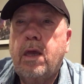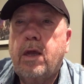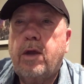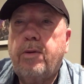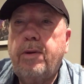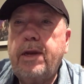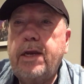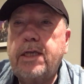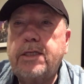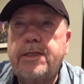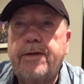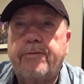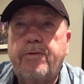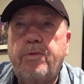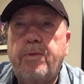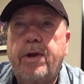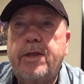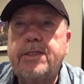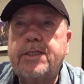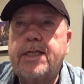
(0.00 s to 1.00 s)
Greetings,
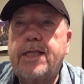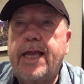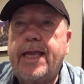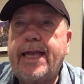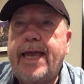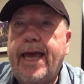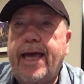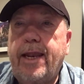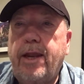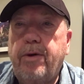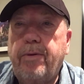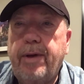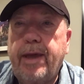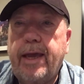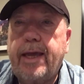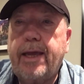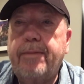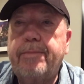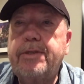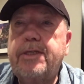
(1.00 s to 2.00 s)
everyone. It's Glen Kellaway
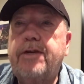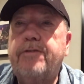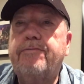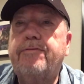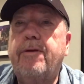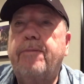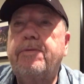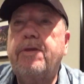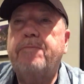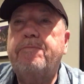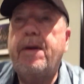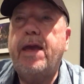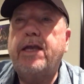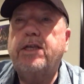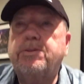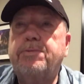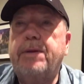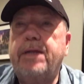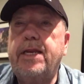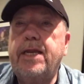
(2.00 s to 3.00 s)
coming to you from the
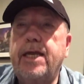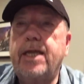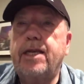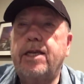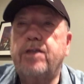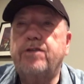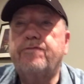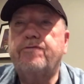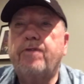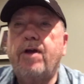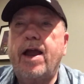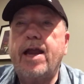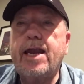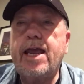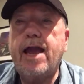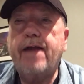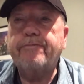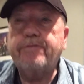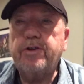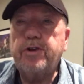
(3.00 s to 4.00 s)
basement. It is Friday
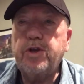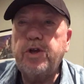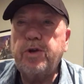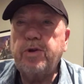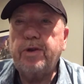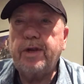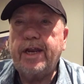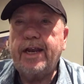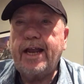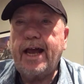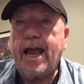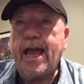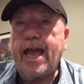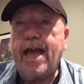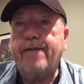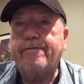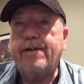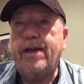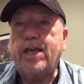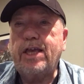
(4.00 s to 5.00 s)
afternoon, and I
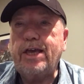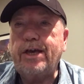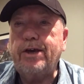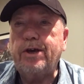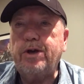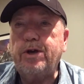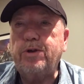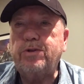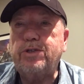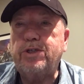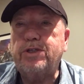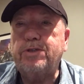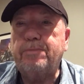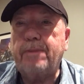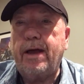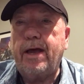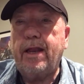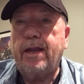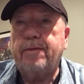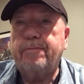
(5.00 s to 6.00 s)
have a huge
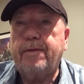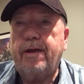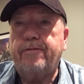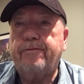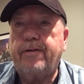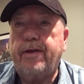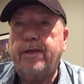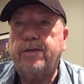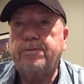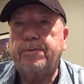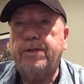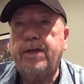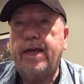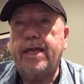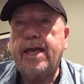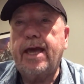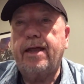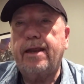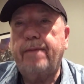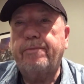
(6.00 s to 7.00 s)
smile on my face. Well, not
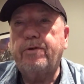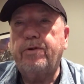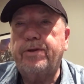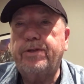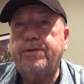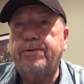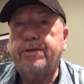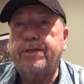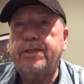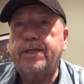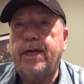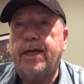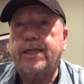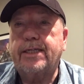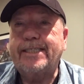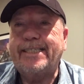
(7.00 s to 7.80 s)
yet. I'm going to in a sec.